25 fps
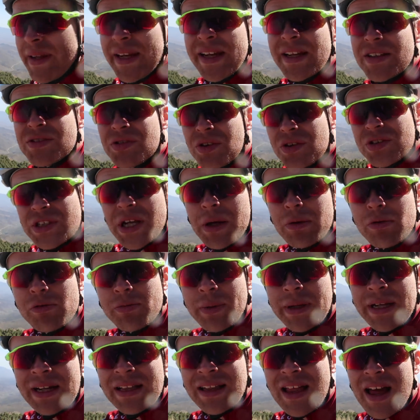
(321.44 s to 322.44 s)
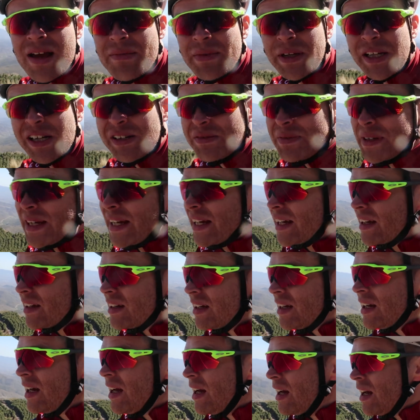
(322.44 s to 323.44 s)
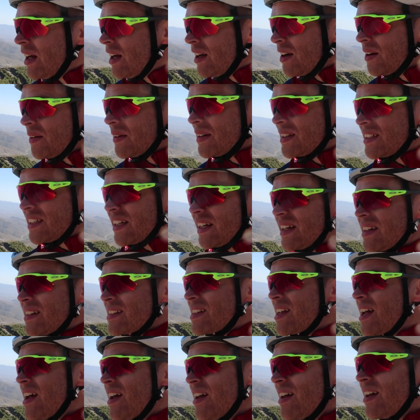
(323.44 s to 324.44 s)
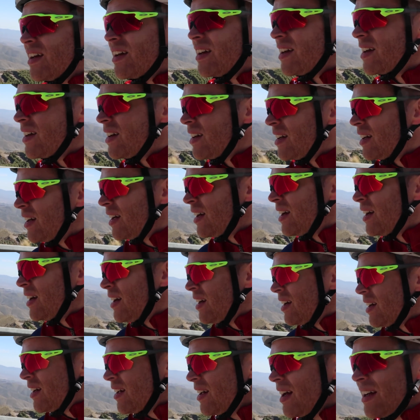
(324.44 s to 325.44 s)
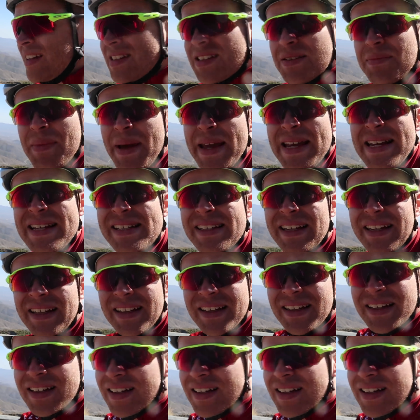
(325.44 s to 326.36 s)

minutes or so we've been climbing up here, which is, that's amazing.